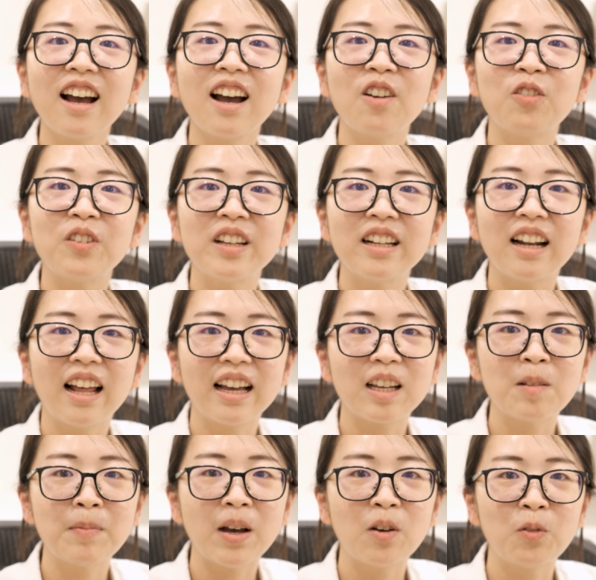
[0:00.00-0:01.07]
I really like
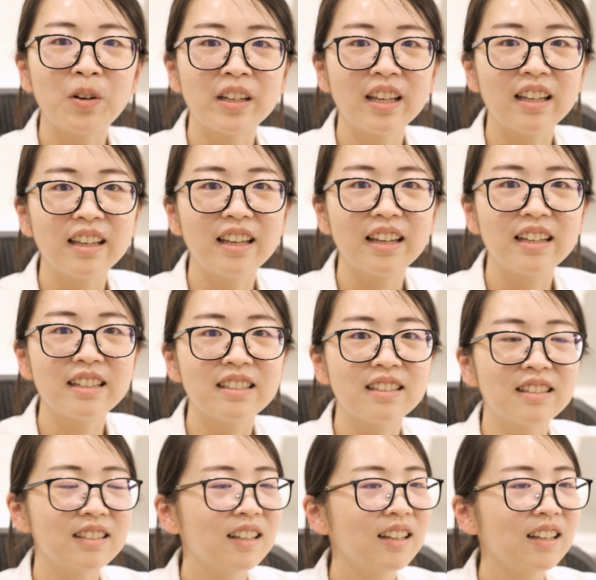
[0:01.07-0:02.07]
about working here is